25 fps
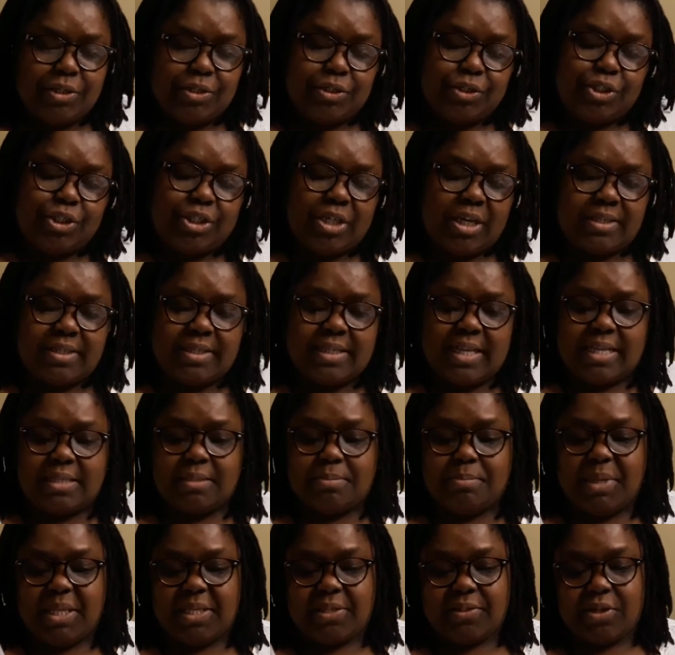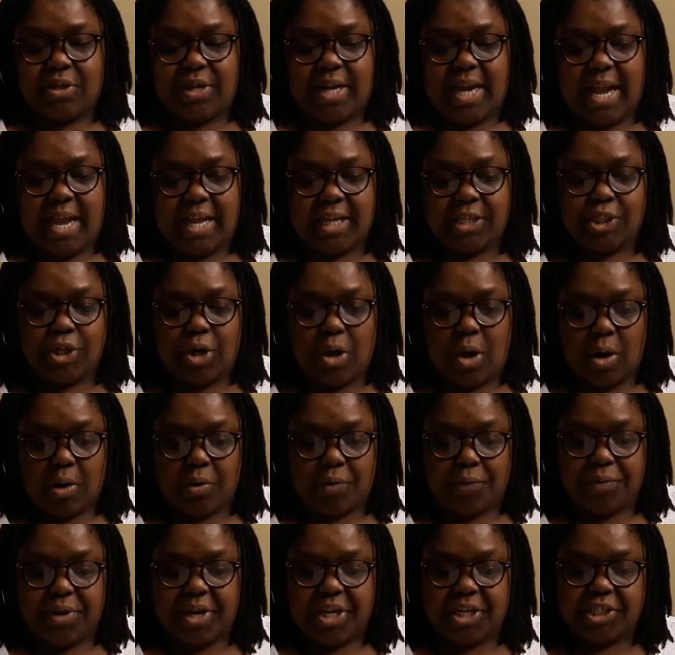Just as Mr. Hedgehog
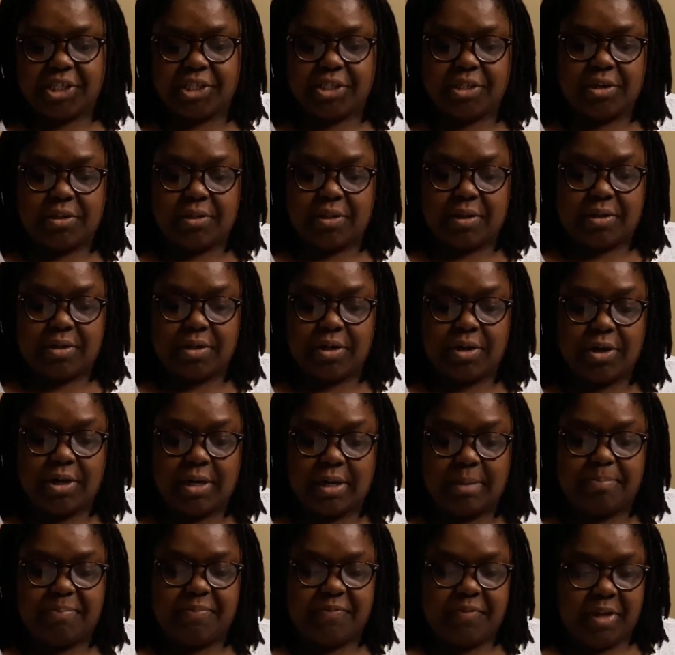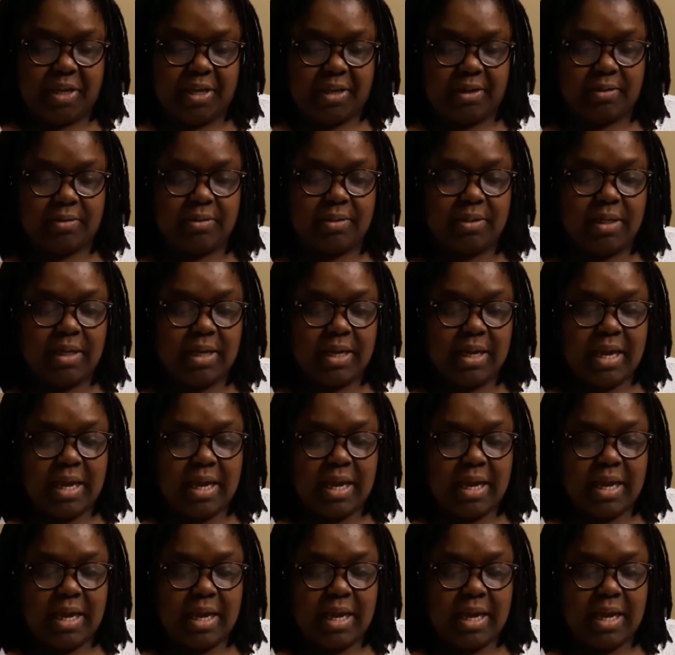reached the turnip field,